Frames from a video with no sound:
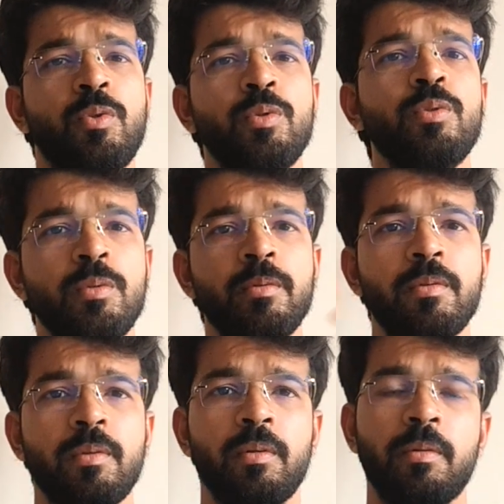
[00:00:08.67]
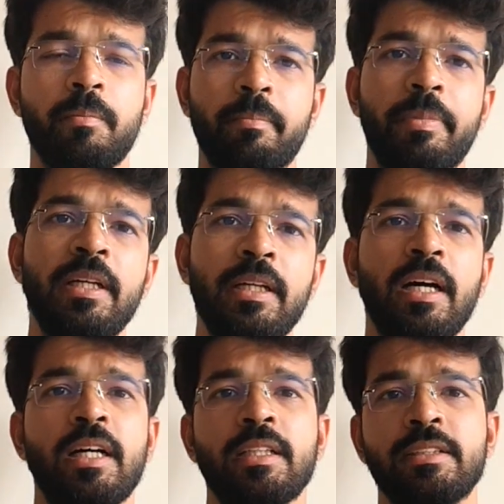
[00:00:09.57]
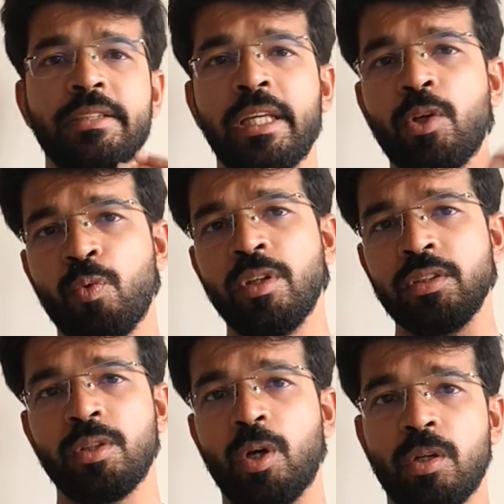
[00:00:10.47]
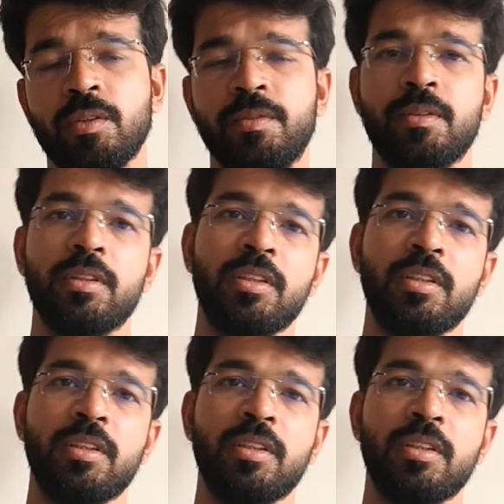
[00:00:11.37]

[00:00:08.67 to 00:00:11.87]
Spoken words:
to build a sequence of